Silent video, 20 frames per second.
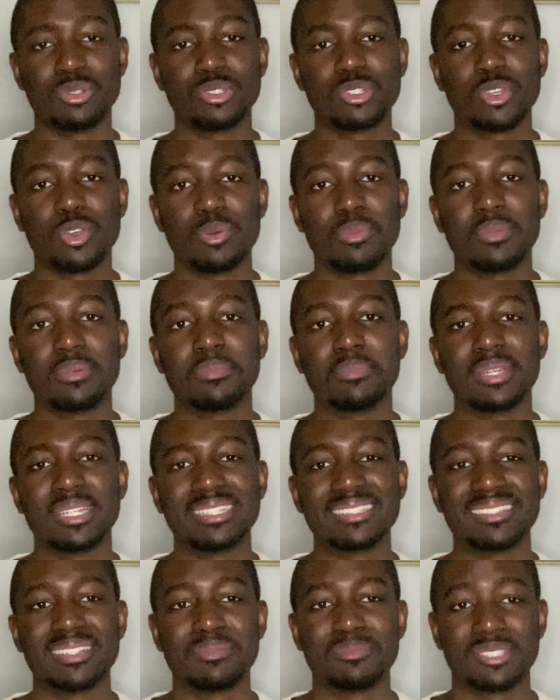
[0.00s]
human beings
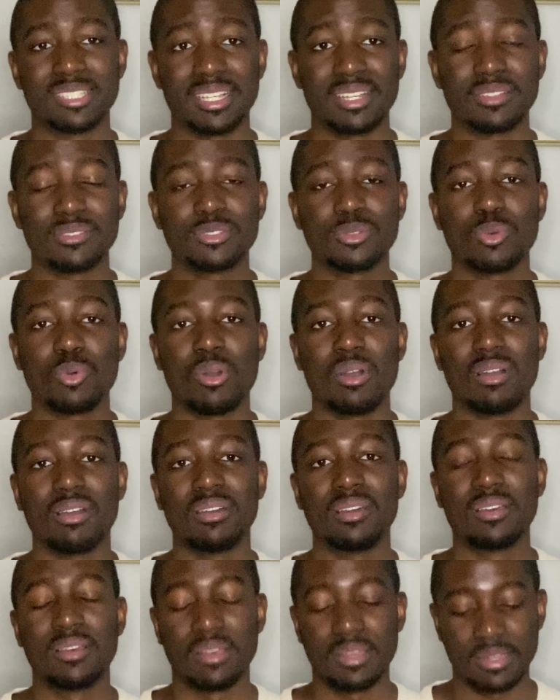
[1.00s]
themselves who are
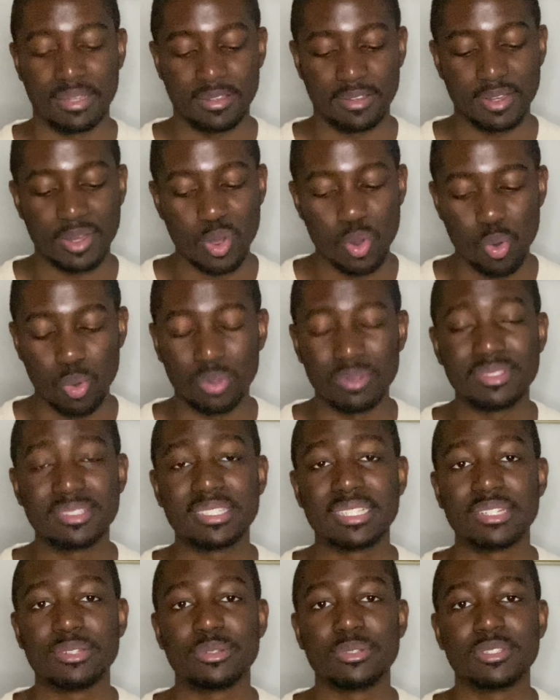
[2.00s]
all
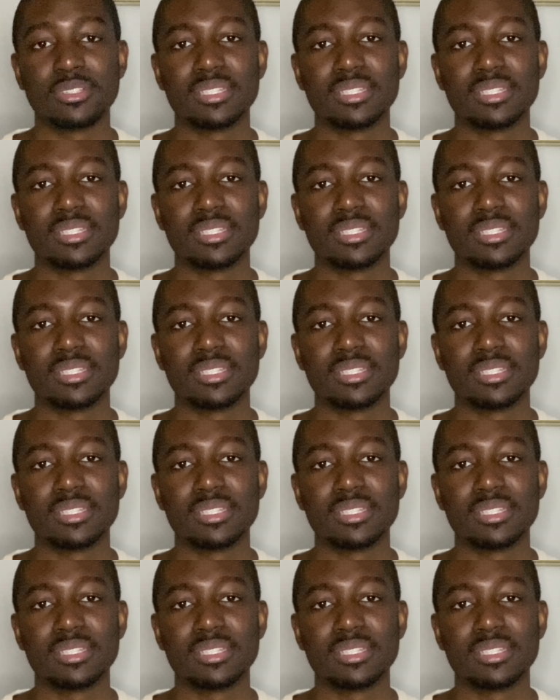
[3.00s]
sinners.